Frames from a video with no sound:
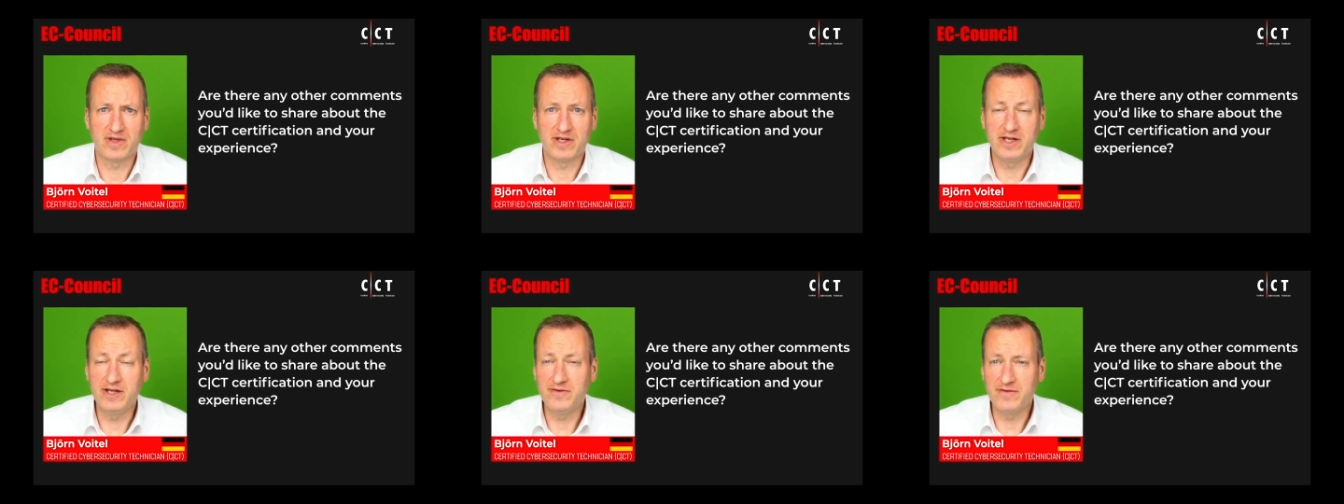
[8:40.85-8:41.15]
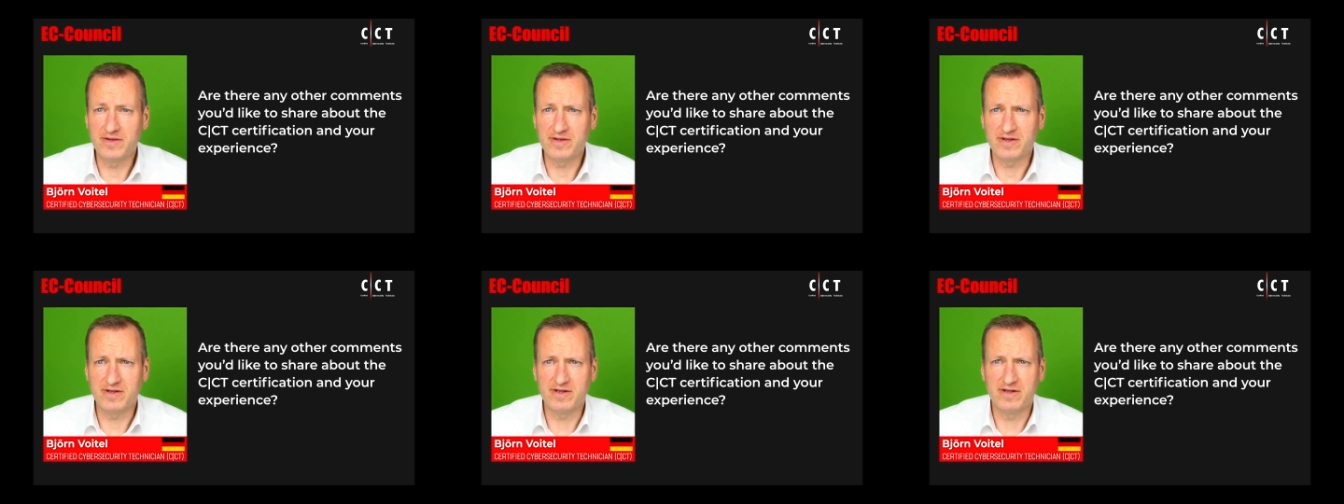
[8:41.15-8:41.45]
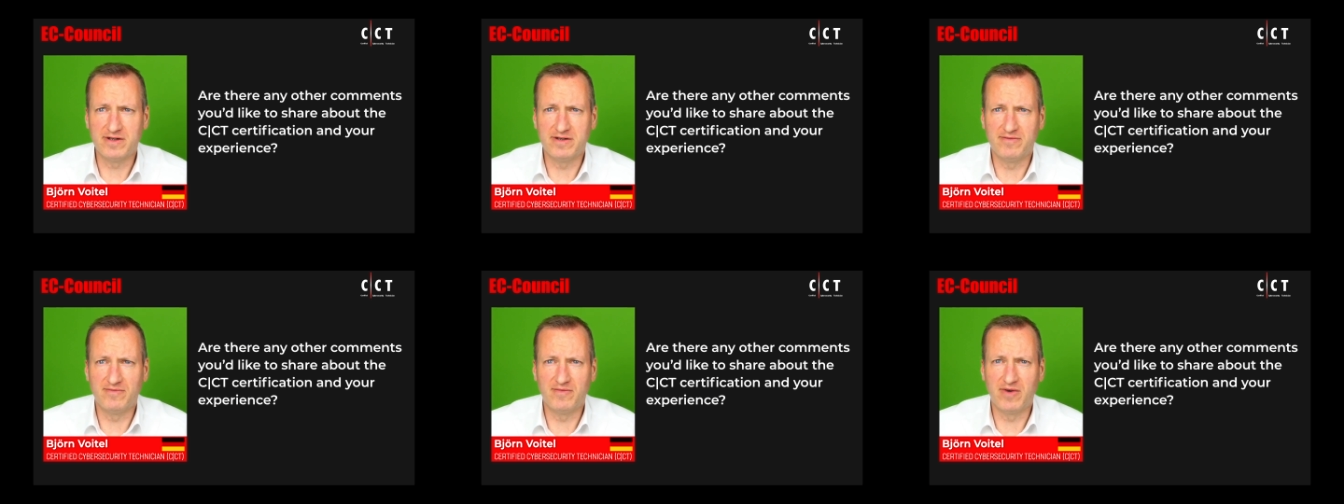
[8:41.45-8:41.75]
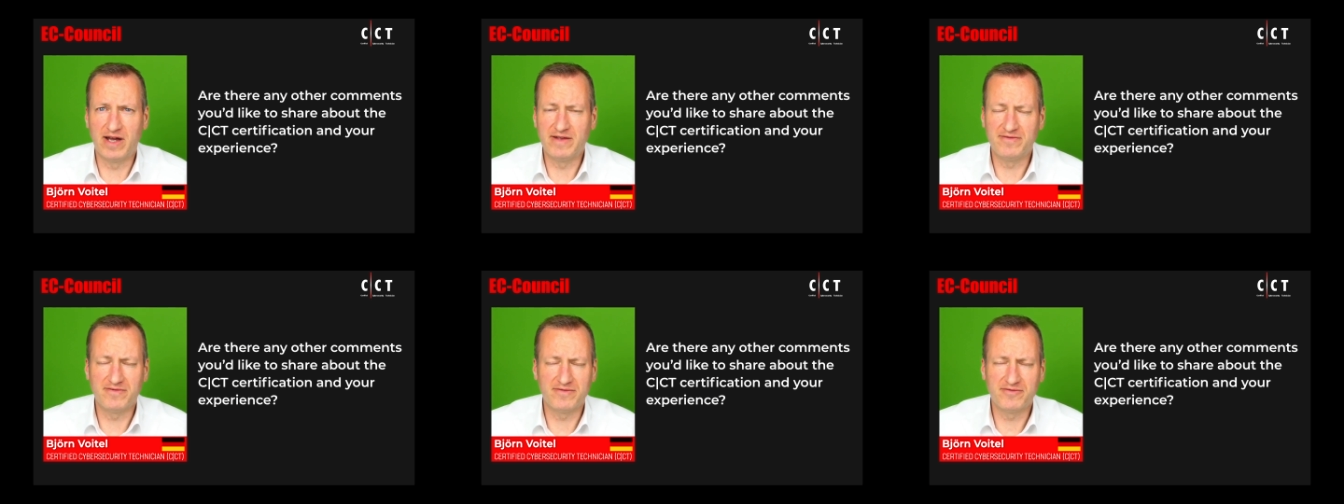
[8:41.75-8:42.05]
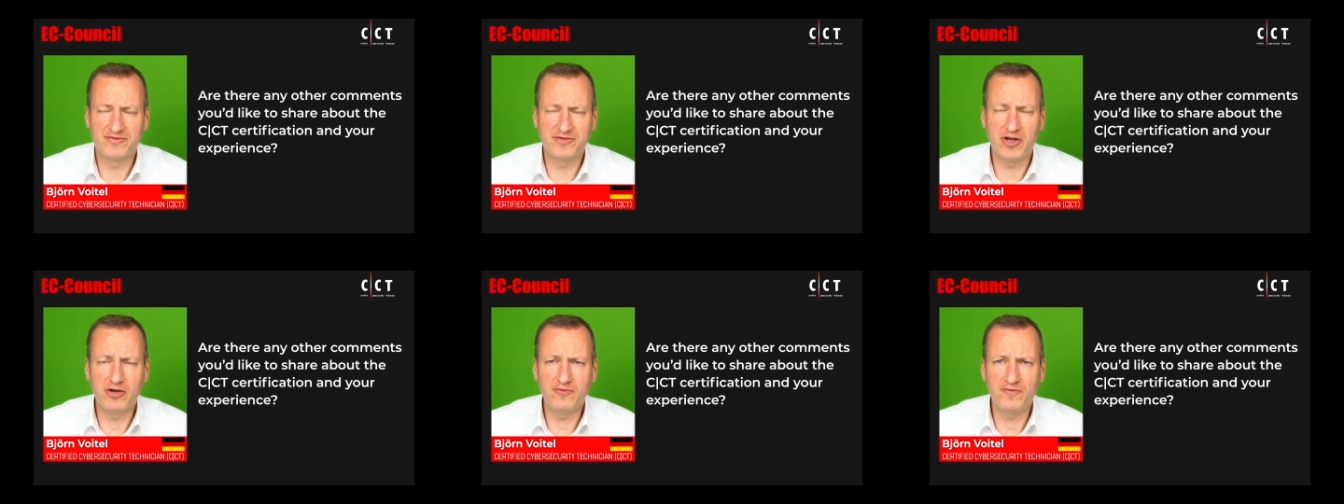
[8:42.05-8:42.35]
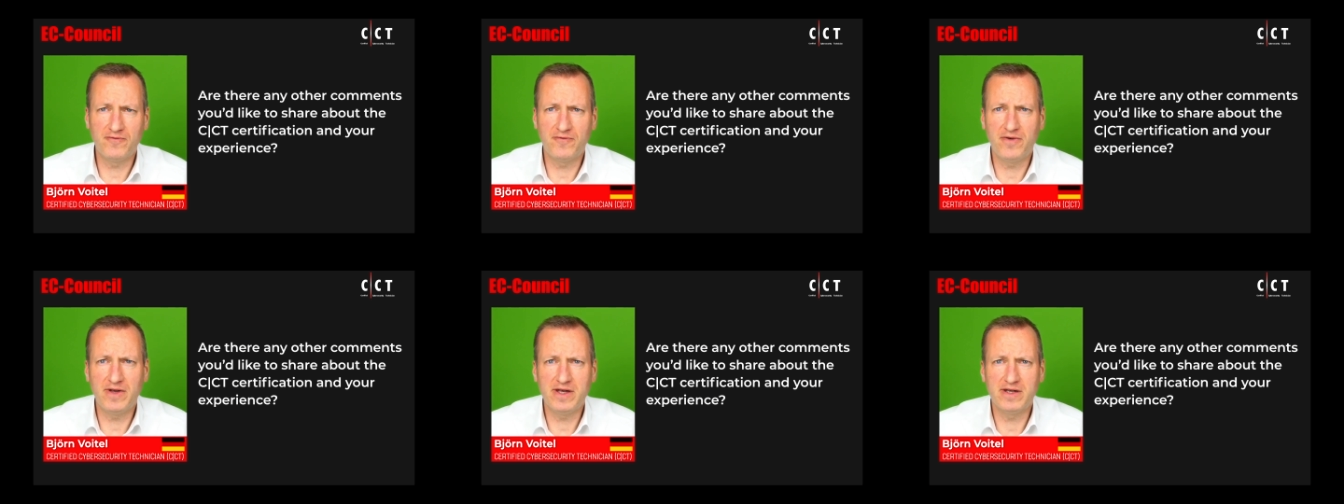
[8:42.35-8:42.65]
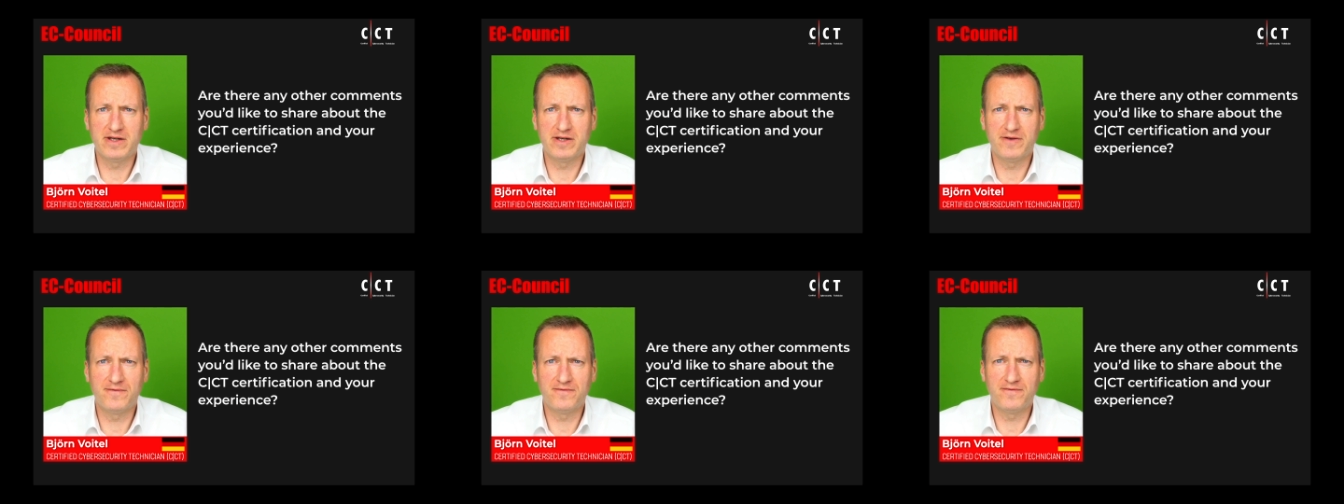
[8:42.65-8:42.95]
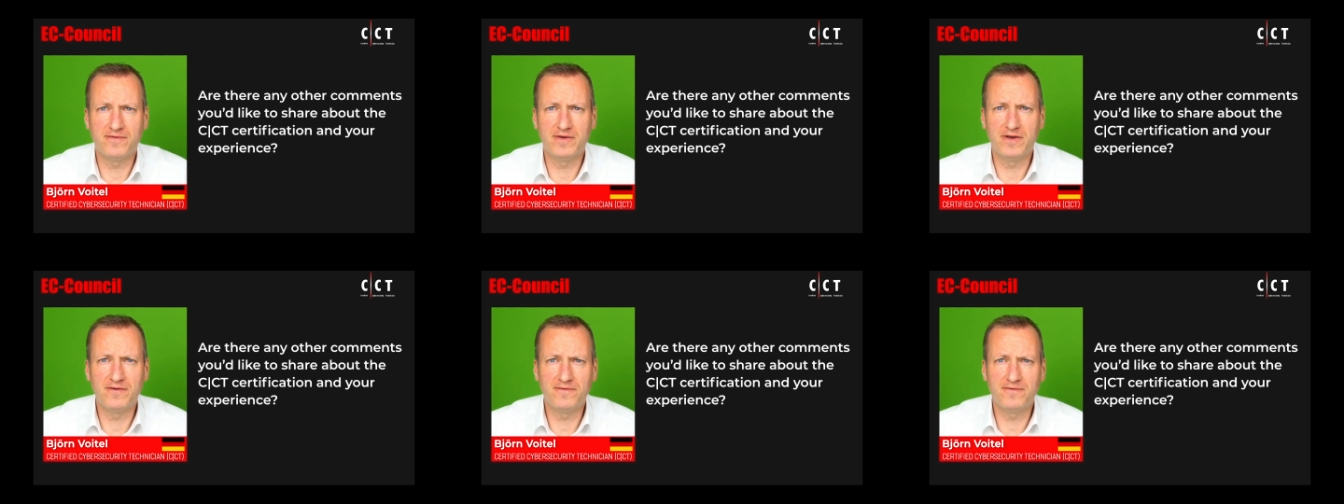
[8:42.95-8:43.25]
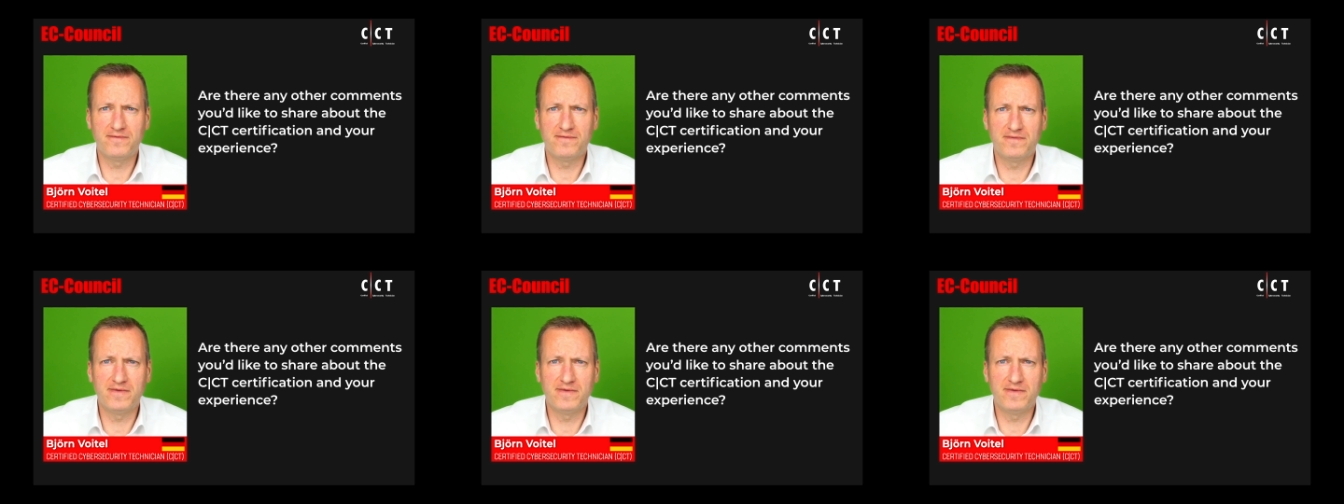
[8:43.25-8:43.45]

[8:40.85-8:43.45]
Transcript: even and don't fear if if